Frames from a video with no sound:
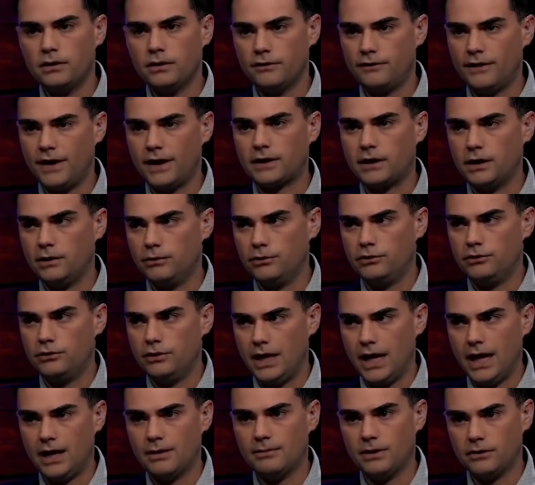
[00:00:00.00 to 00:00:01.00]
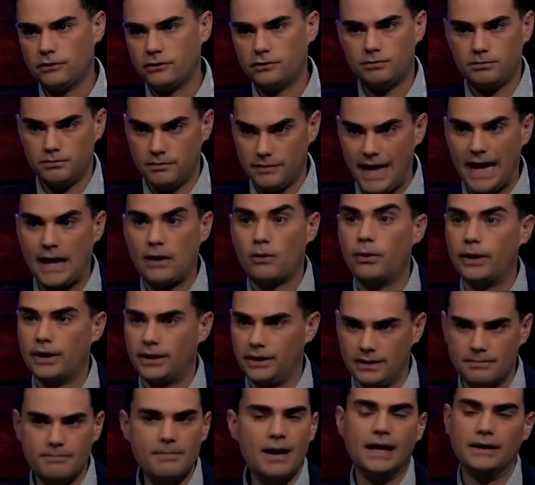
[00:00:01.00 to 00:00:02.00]
The fact that it was unanimous that
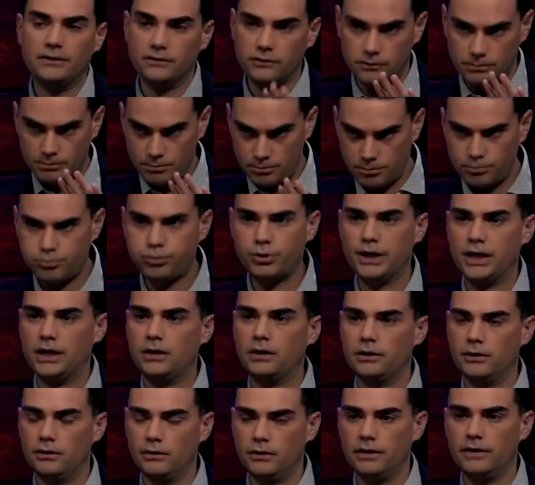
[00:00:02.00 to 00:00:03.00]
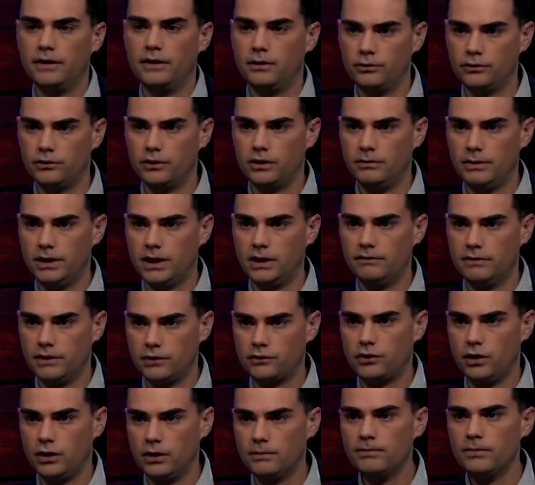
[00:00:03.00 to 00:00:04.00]
quickly meant pretty clearly that it was going to be
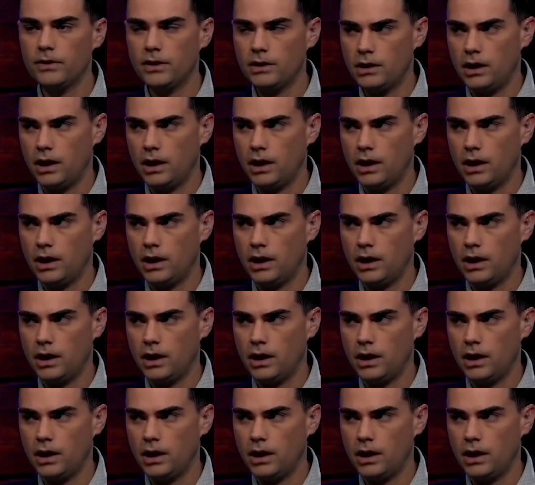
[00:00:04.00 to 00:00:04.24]
conviction